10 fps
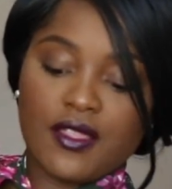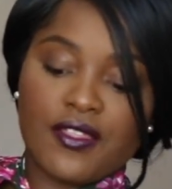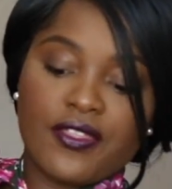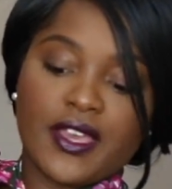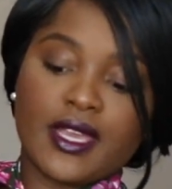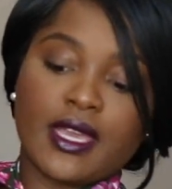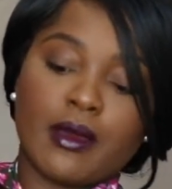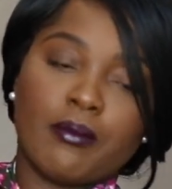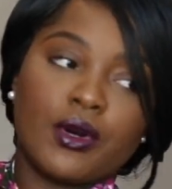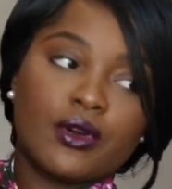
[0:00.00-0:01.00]
thick
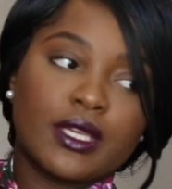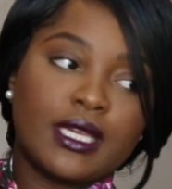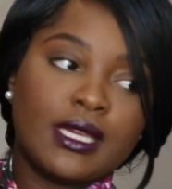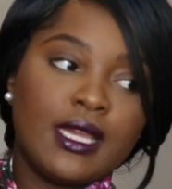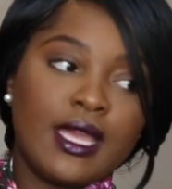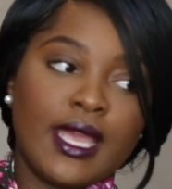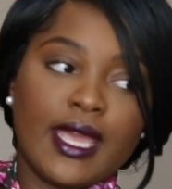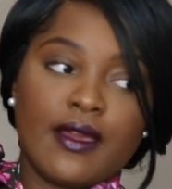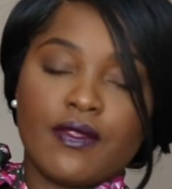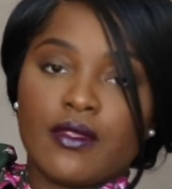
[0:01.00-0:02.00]
and bulky
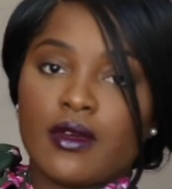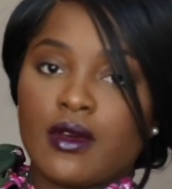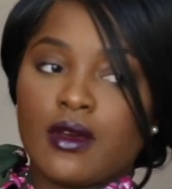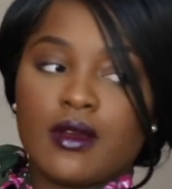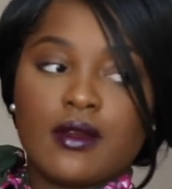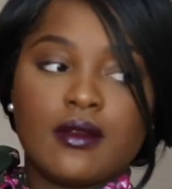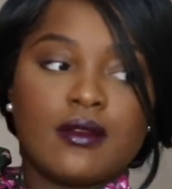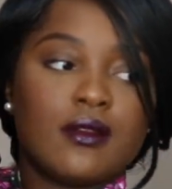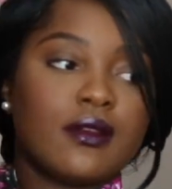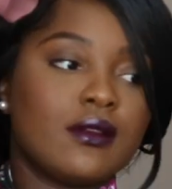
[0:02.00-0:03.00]
in the
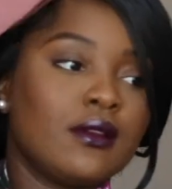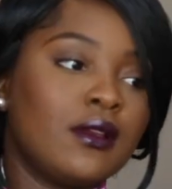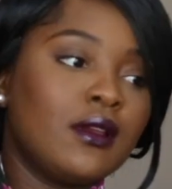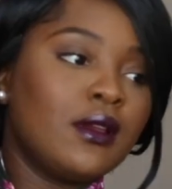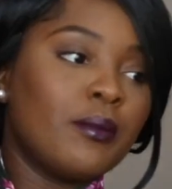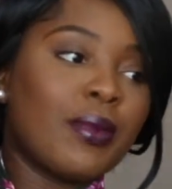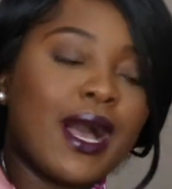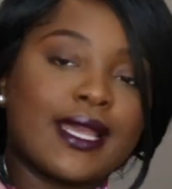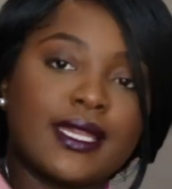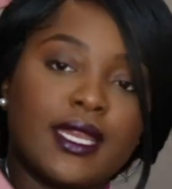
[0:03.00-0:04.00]

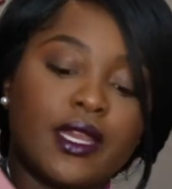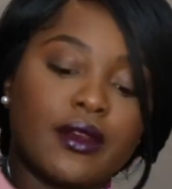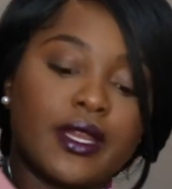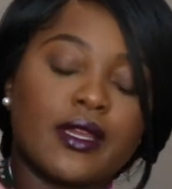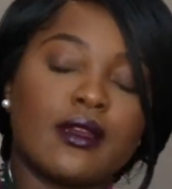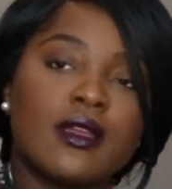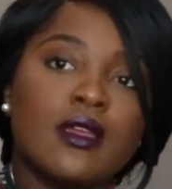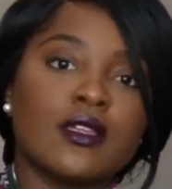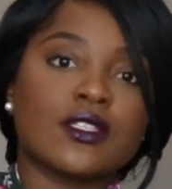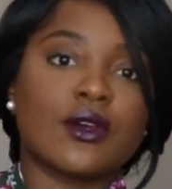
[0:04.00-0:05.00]
pocket area.
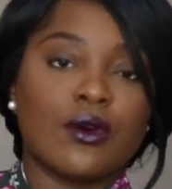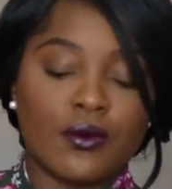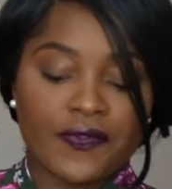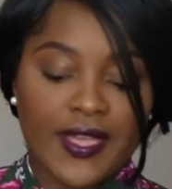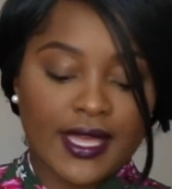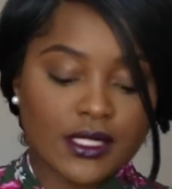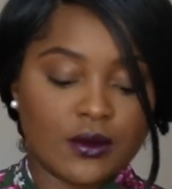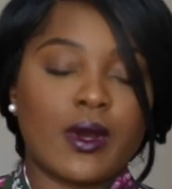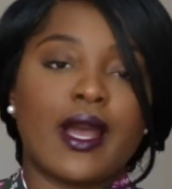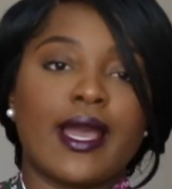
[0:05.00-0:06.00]
So
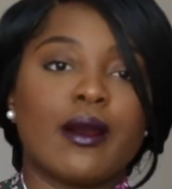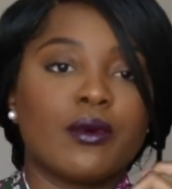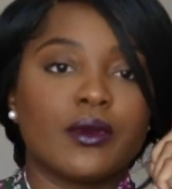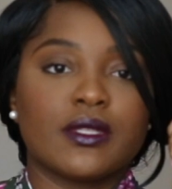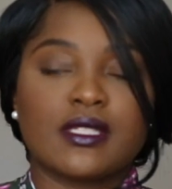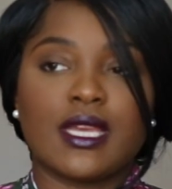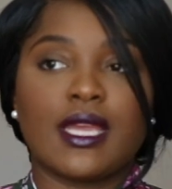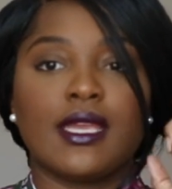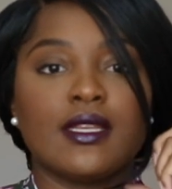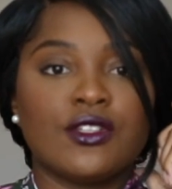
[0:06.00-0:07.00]
that's why I would
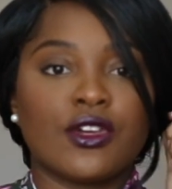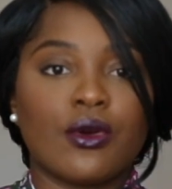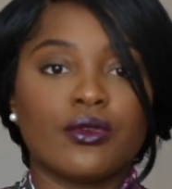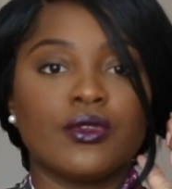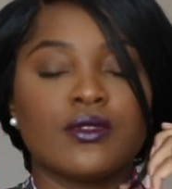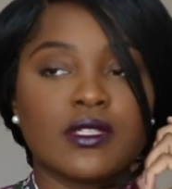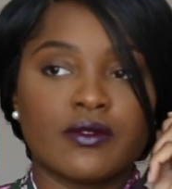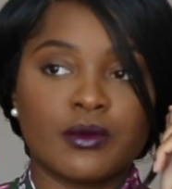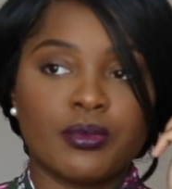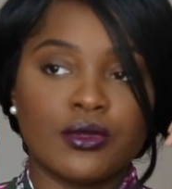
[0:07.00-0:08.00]
say don't use
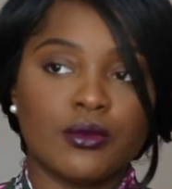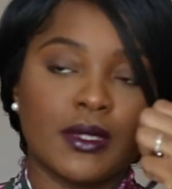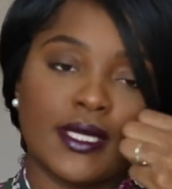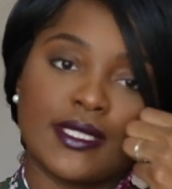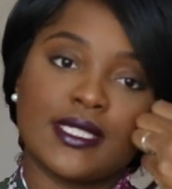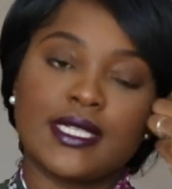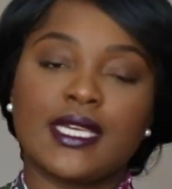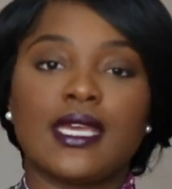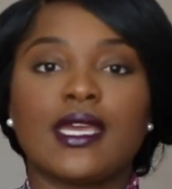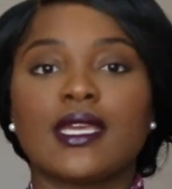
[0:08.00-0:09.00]
Liverpool, because it
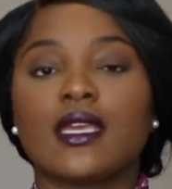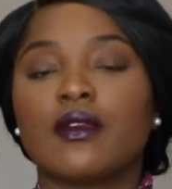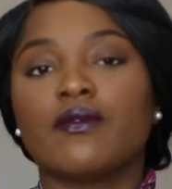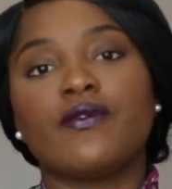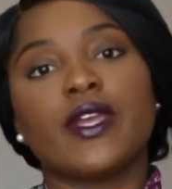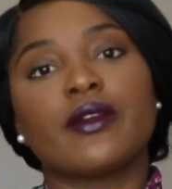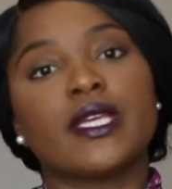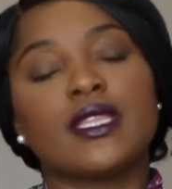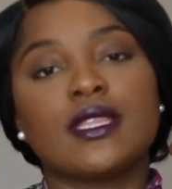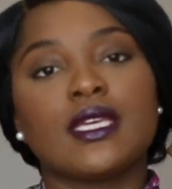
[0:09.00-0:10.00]
can get
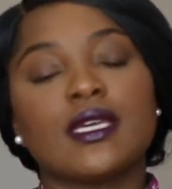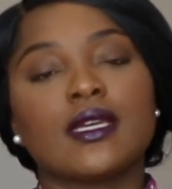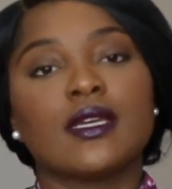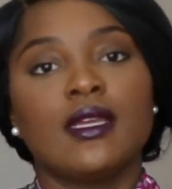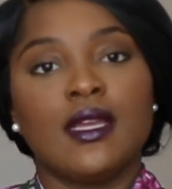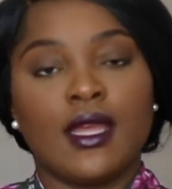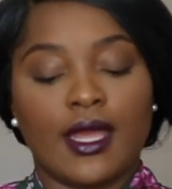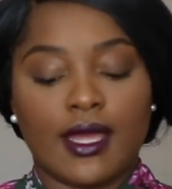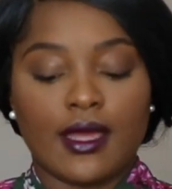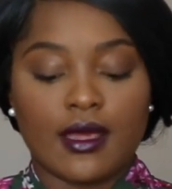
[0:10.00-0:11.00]
very thick
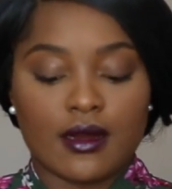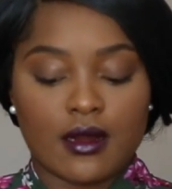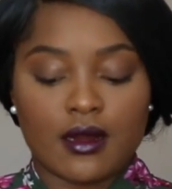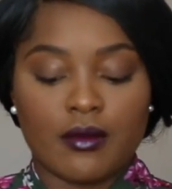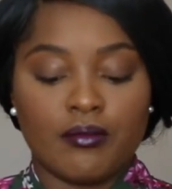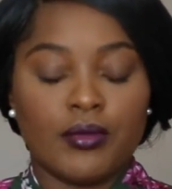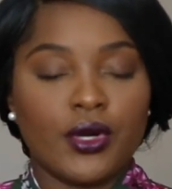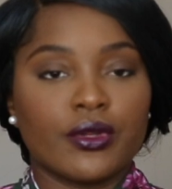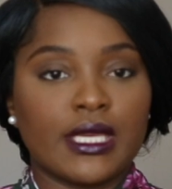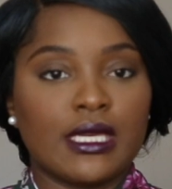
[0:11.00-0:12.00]
and
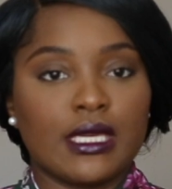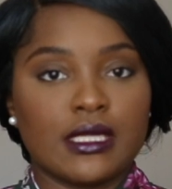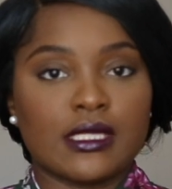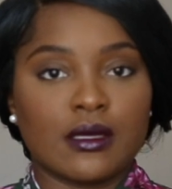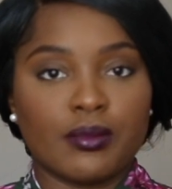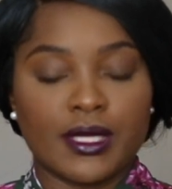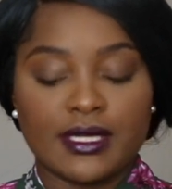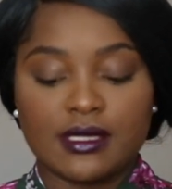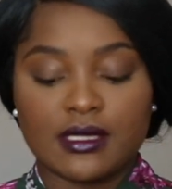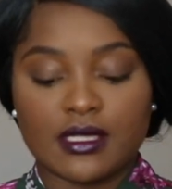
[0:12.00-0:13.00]
bulky in some
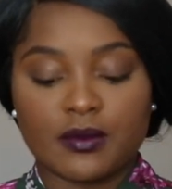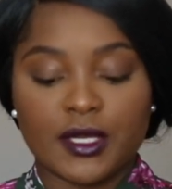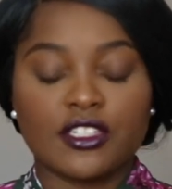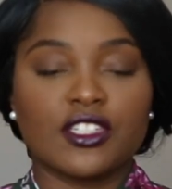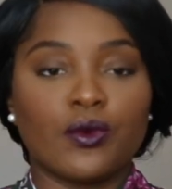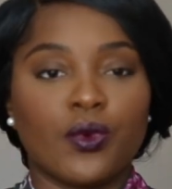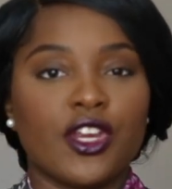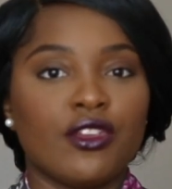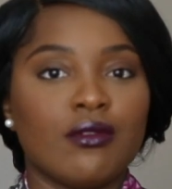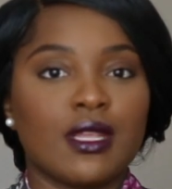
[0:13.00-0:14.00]
places, especially
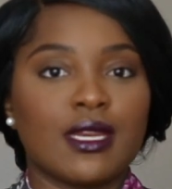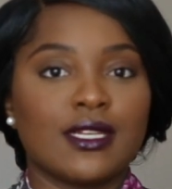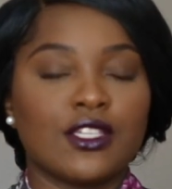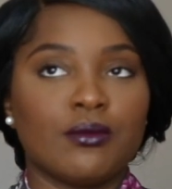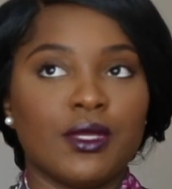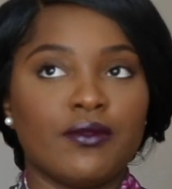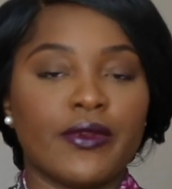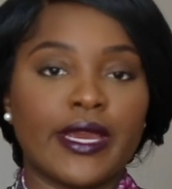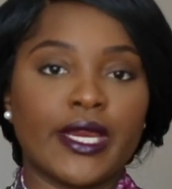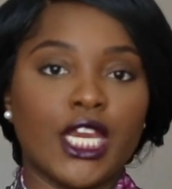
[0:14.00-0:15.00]
where you need it to be
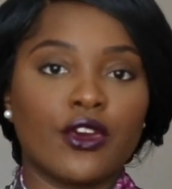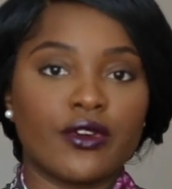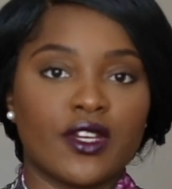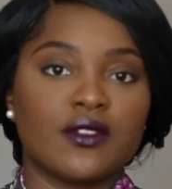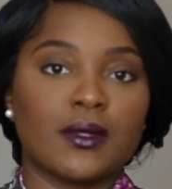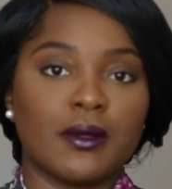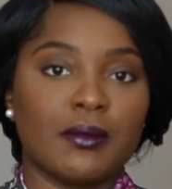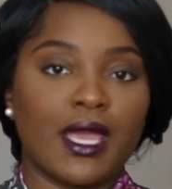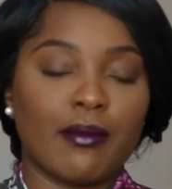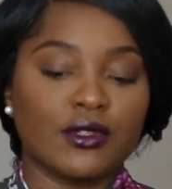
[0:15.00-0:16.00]
very crisp
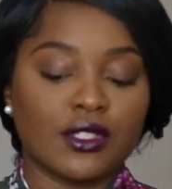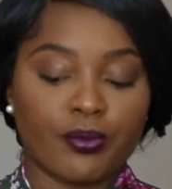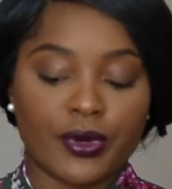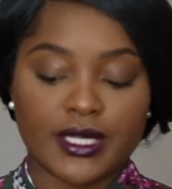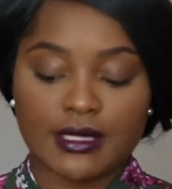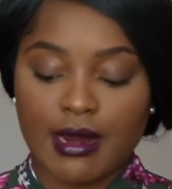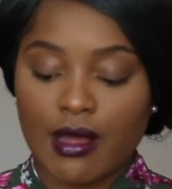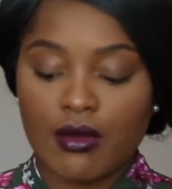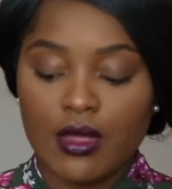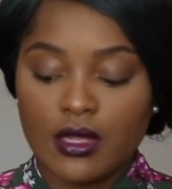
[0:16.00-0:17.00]
and be able to press it
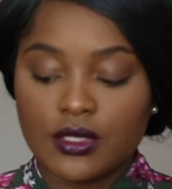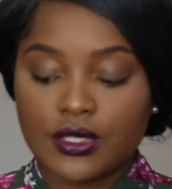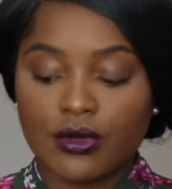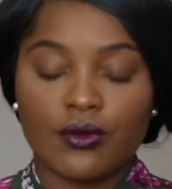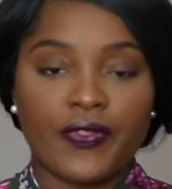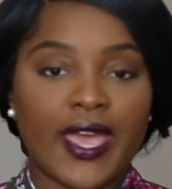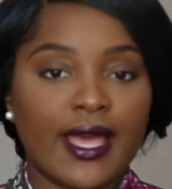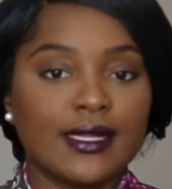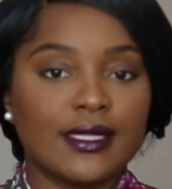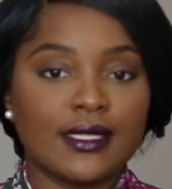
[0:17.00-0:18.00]
out. So
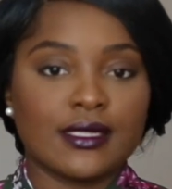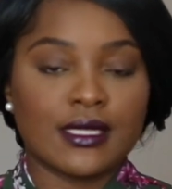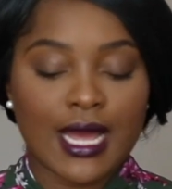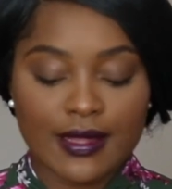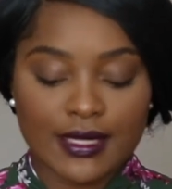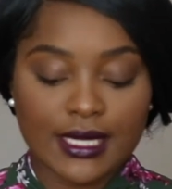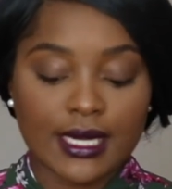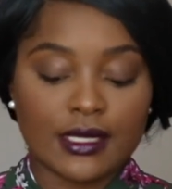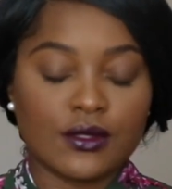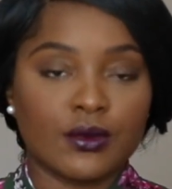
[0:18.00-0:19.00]
that is not the
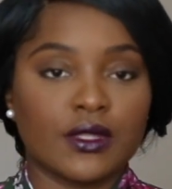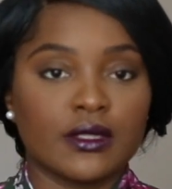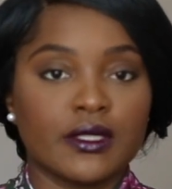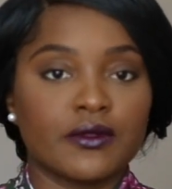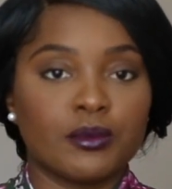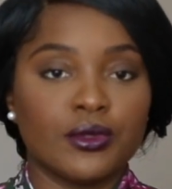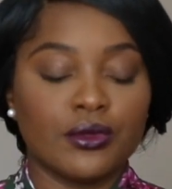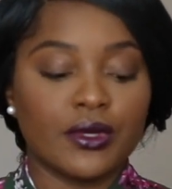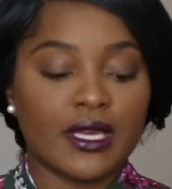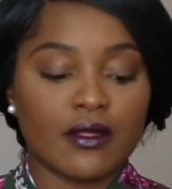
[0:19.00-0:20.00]
case with the
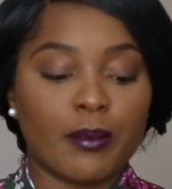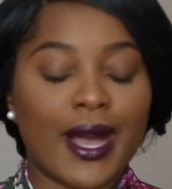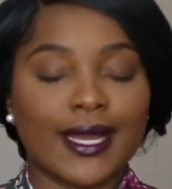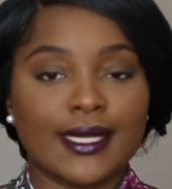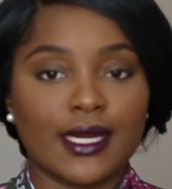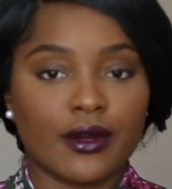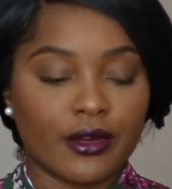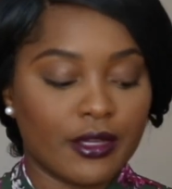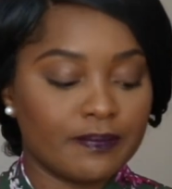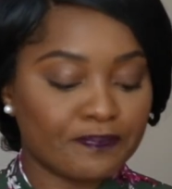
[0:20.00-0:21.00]
Liverpool in the pocket
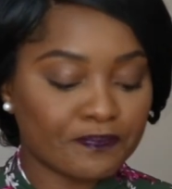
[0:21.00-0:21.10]
area.